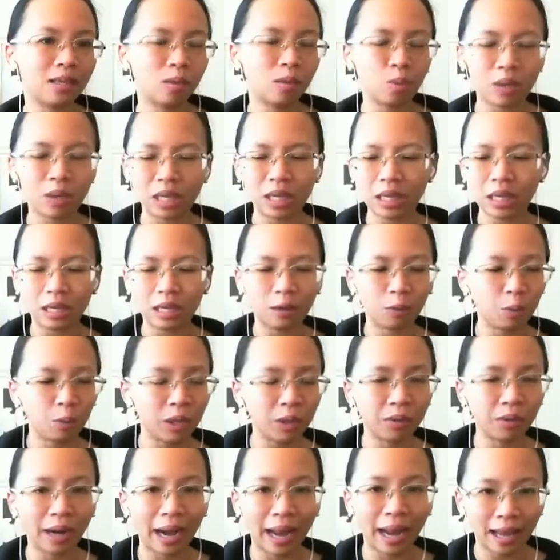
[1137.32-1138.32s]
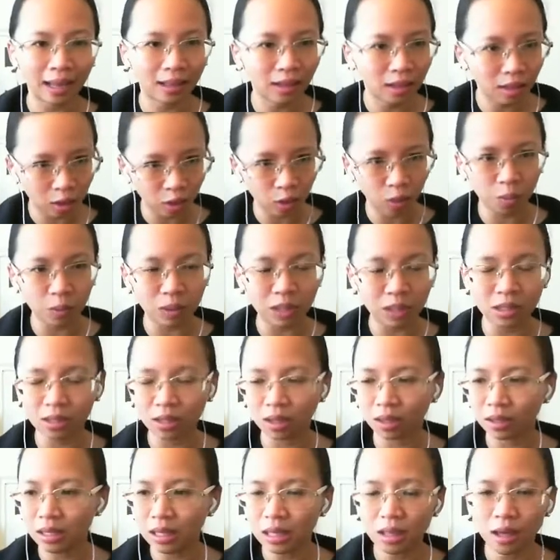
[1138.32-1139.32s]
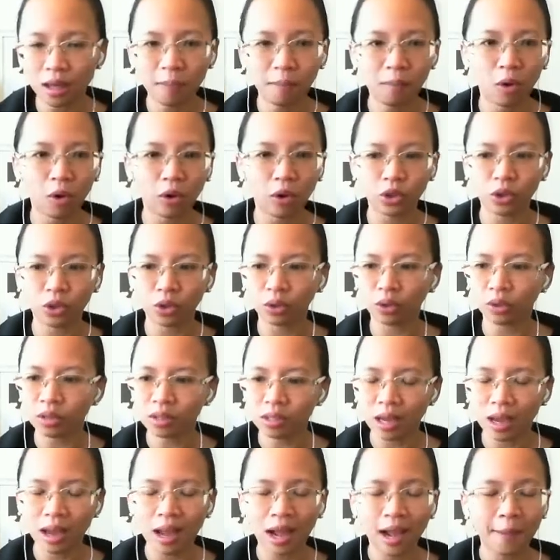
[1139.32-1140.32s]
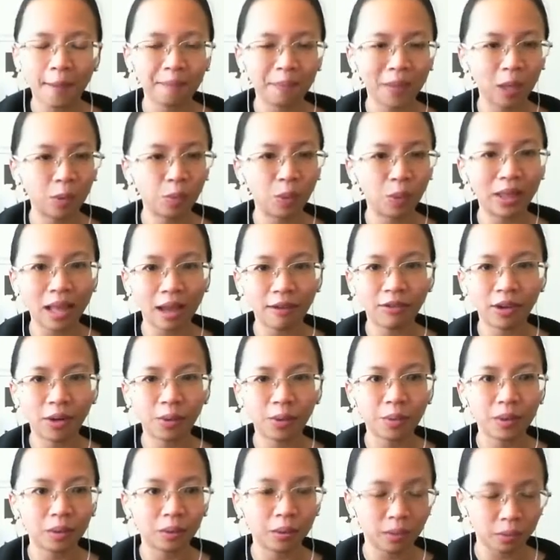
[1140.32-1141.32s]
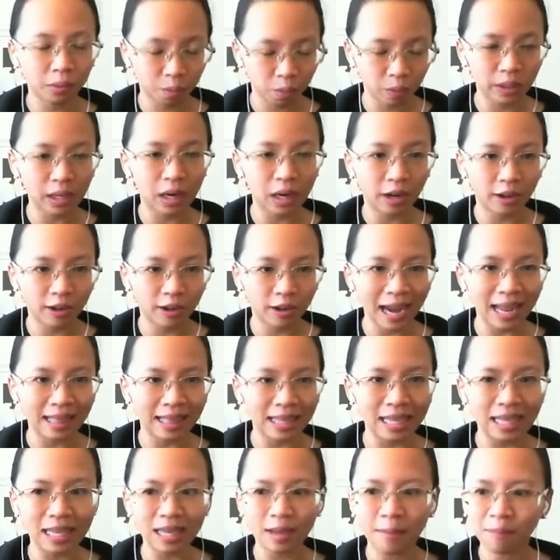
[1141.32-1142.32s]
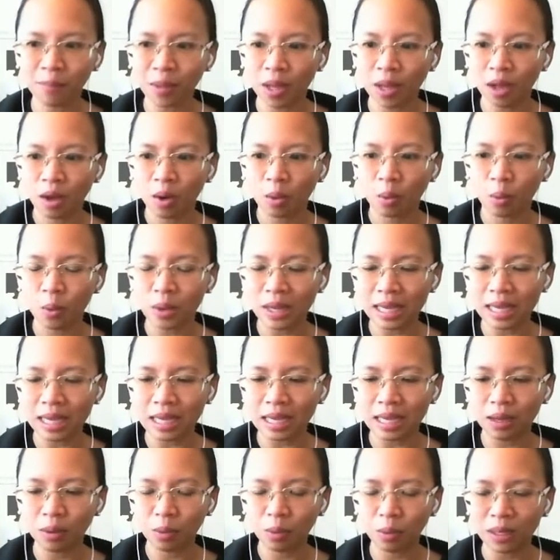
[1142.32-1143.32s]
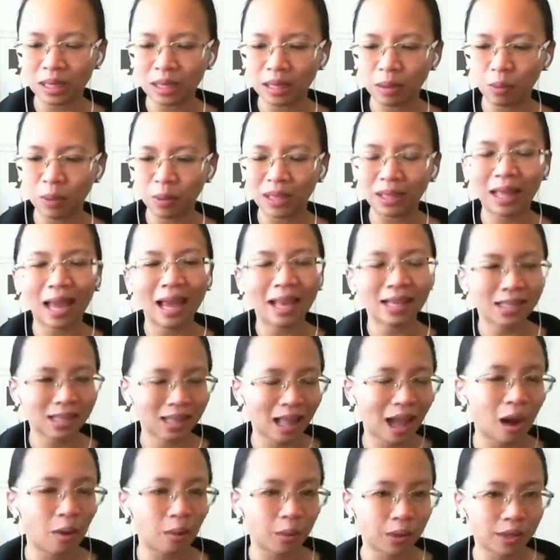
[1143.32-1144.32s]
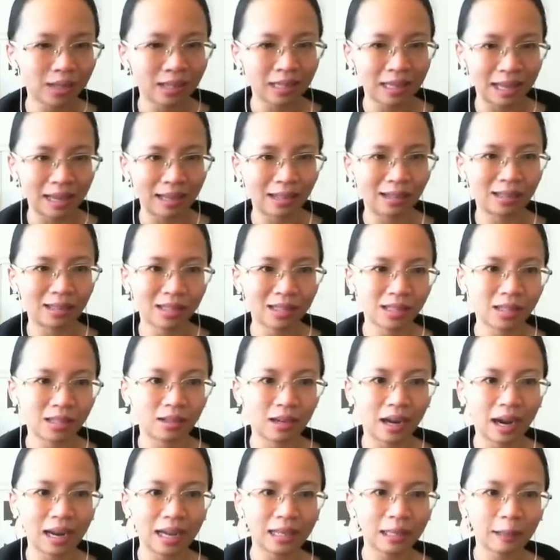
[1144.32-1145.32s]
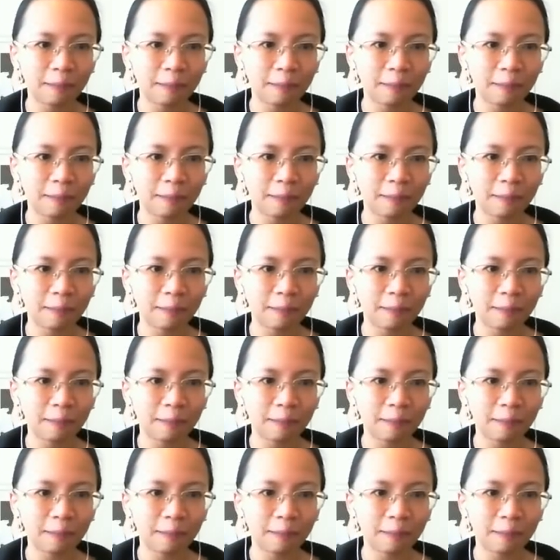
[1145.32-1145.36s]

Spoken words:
We read, we studied the modules, and whenever we are ready, we test our skills, right?